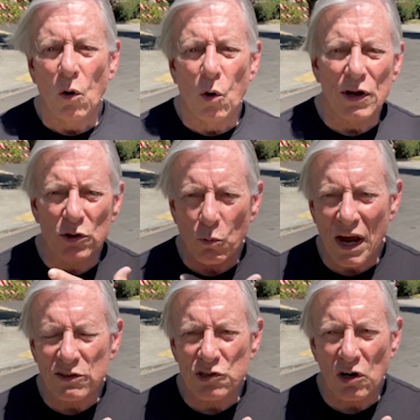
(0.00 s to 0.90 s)
or you
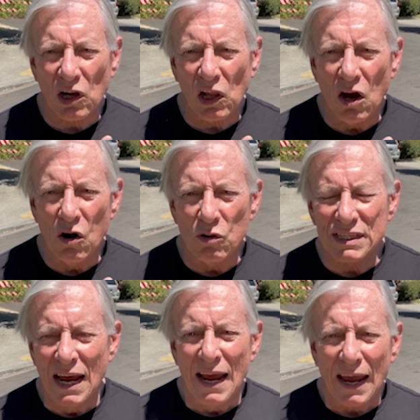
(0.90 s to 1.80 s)
wet your
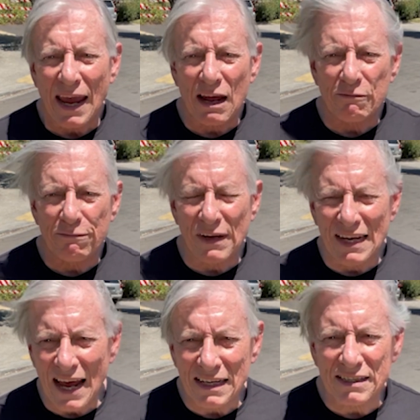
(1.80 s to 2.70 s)
clothes and
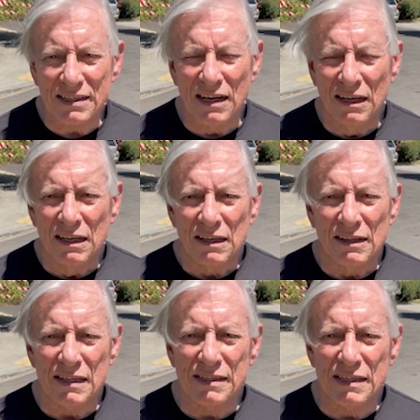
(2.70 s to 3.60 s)
finesse
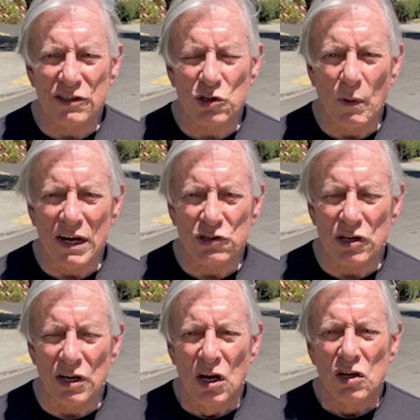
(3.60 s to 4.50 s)
this
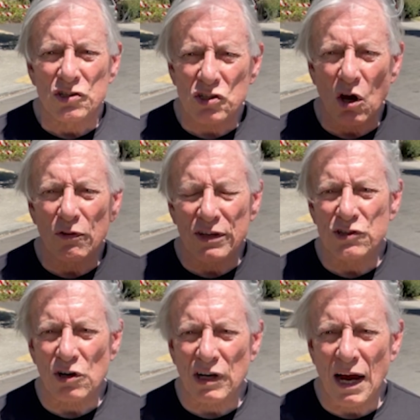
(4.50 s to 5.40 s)
situation so
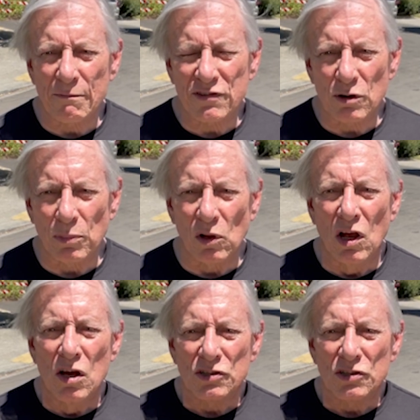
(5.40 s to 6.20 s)
that you're comfortable,